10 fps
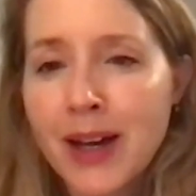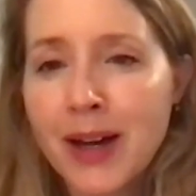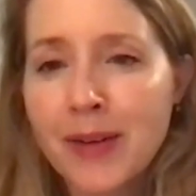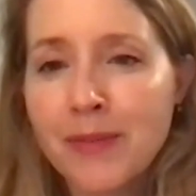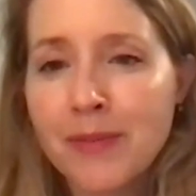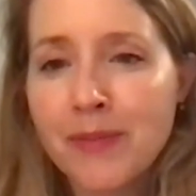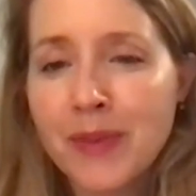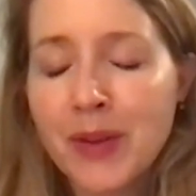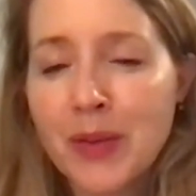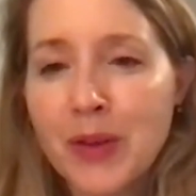Um,
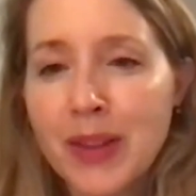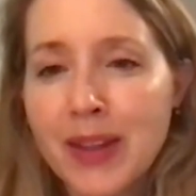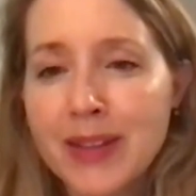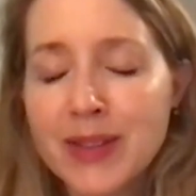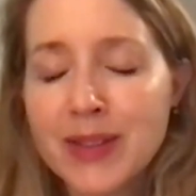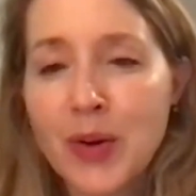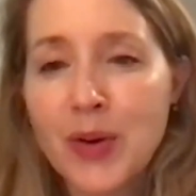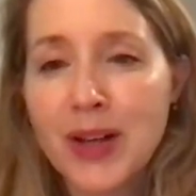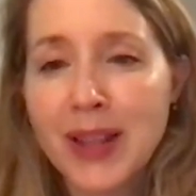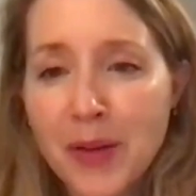with
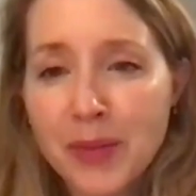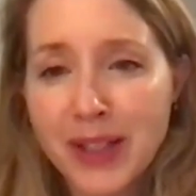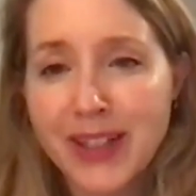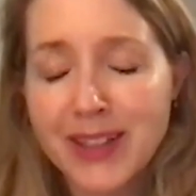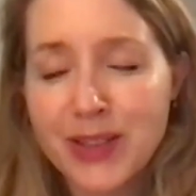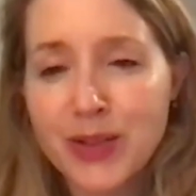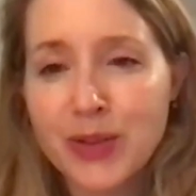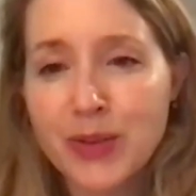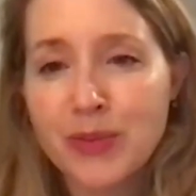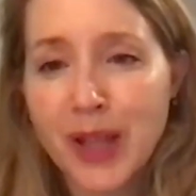so allow me
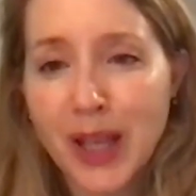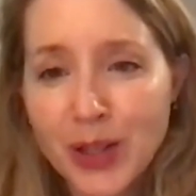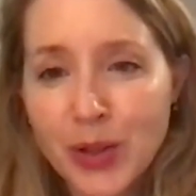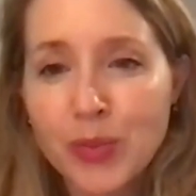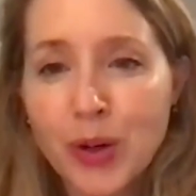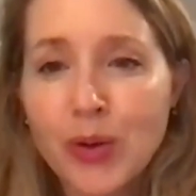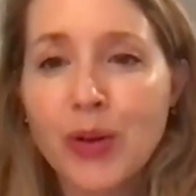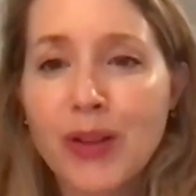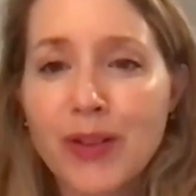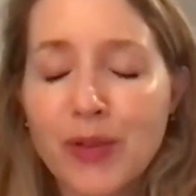to thank you
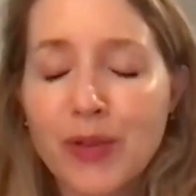both